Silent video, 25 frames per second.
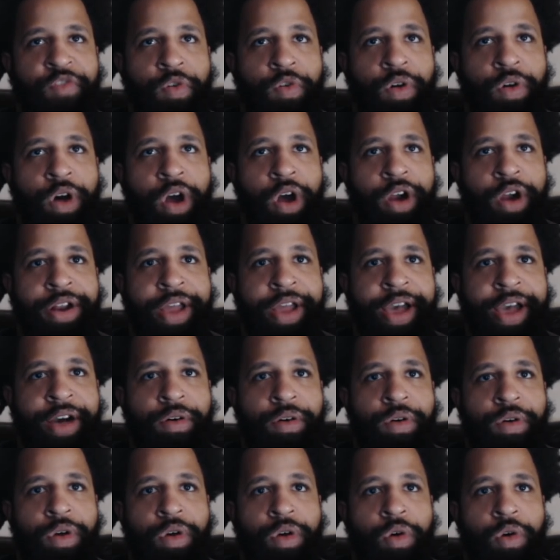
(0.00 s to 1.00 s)
guard now.
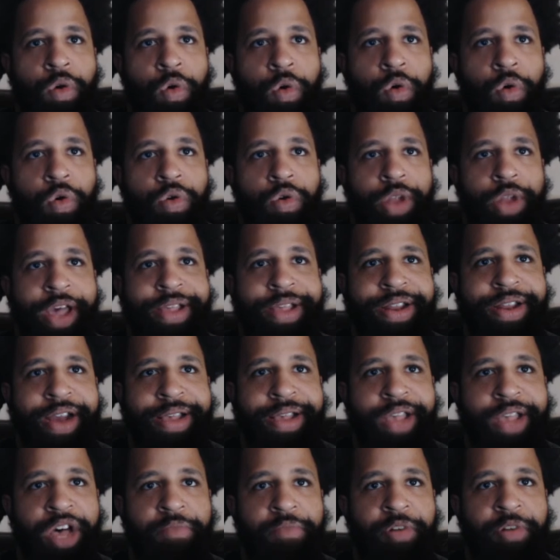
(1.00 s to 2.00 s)
Ooh, lands a nice
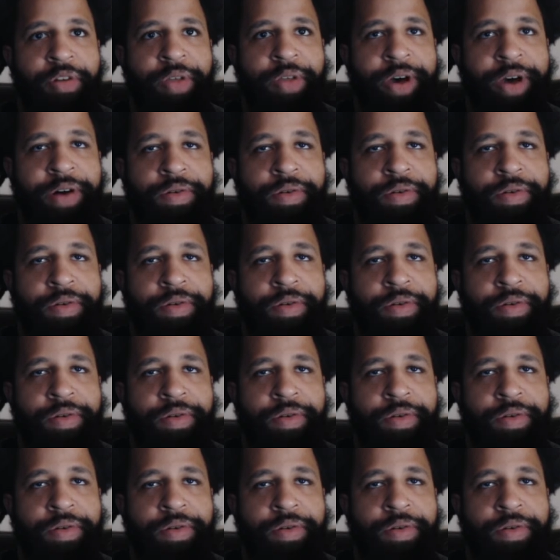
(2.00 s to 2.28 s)
elbow though.